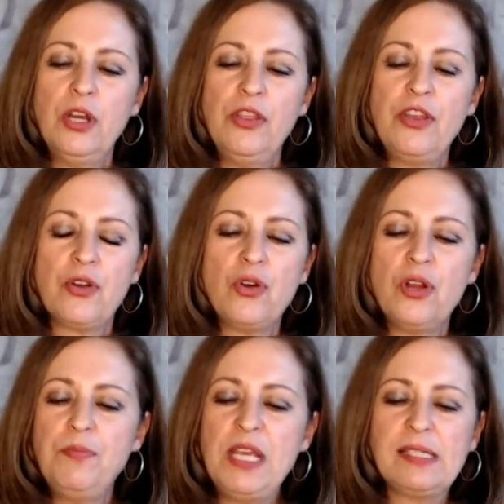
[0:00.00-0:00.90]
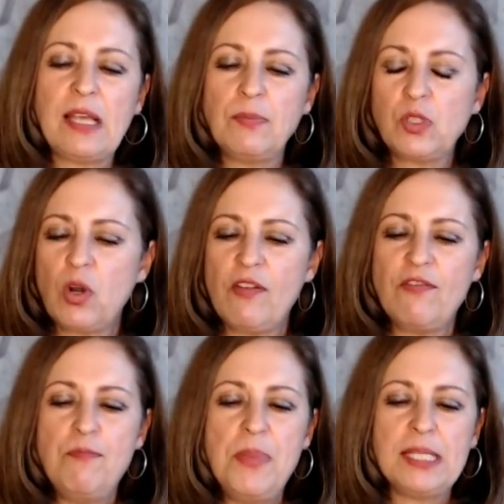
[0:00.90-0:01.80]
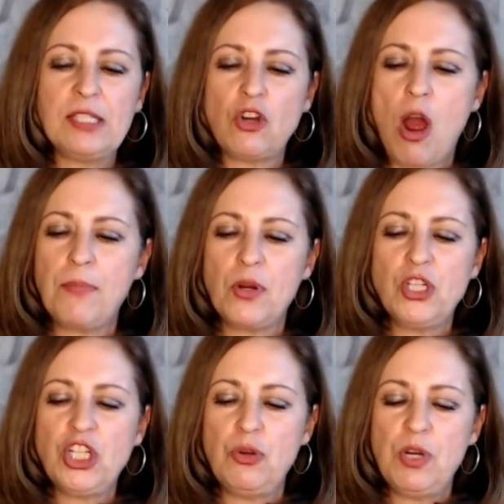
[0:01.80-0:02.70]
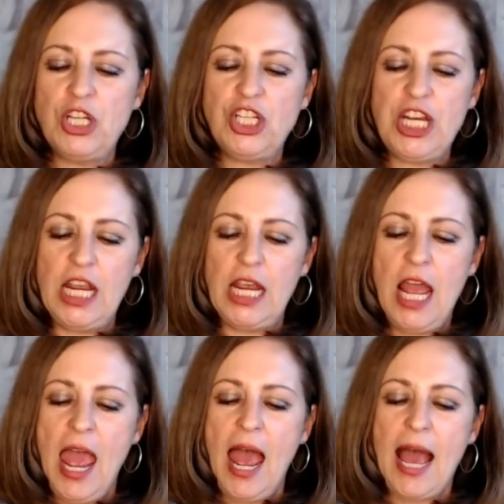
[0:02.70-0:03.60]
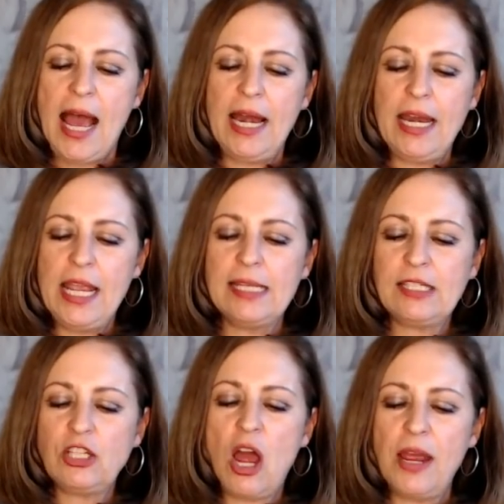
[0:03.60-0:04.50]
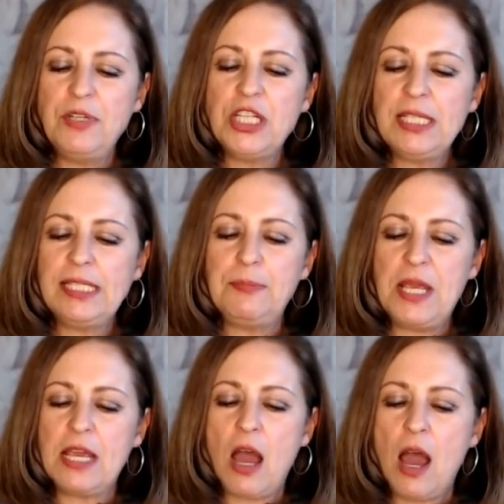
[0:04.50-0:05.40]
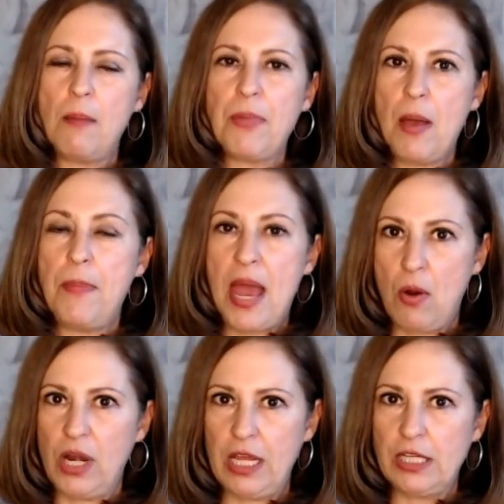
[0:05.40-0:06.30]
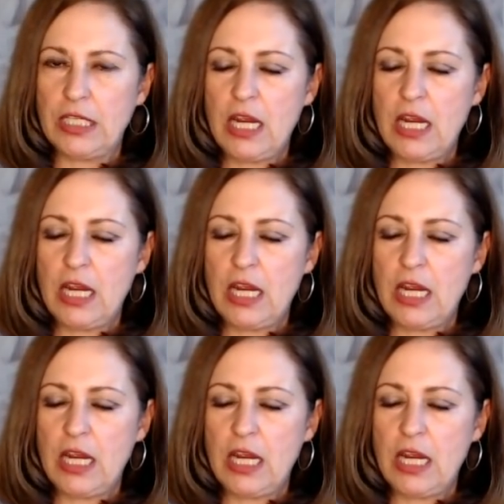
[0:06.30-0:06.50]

there could be some sort of missed opportunity and it's time to speak up about it.